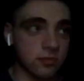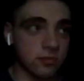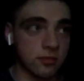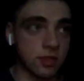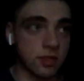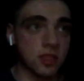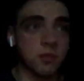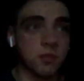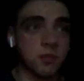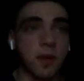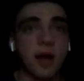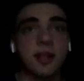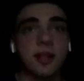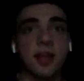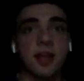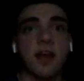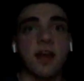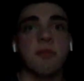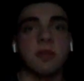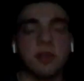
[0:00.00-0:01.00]
the spot
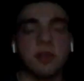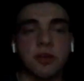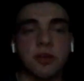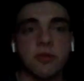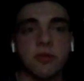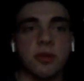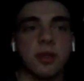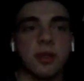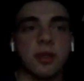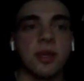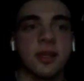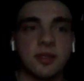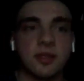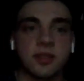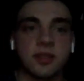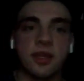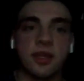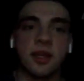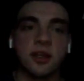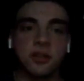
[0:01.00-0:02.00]
that I've been doing is,
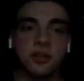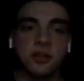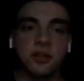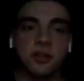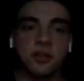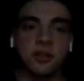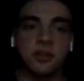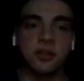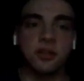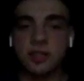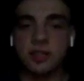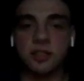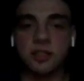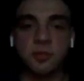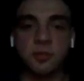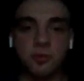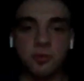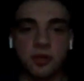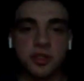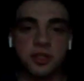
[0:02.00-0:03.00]
like, a direct
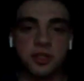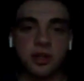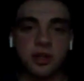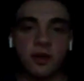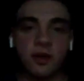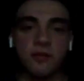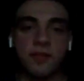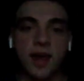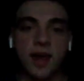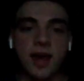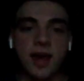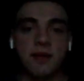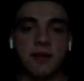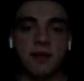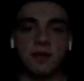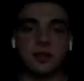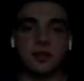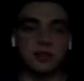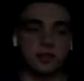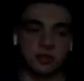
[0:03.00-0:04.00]
inspiration of that,
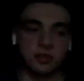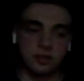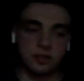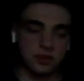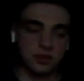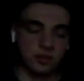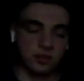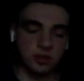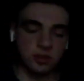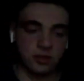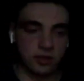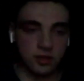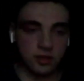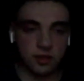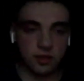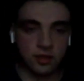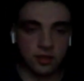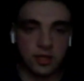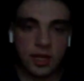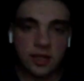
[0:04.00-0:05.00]
because it's just
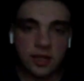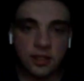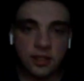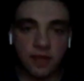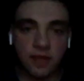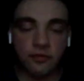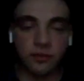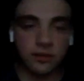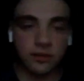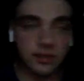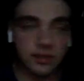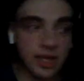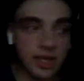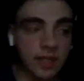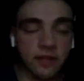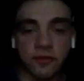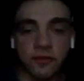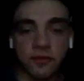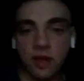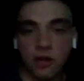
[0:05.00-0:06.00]

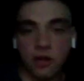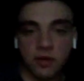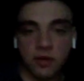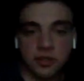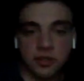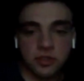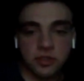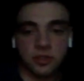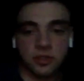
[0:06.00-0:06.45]
deadlift gut wrenches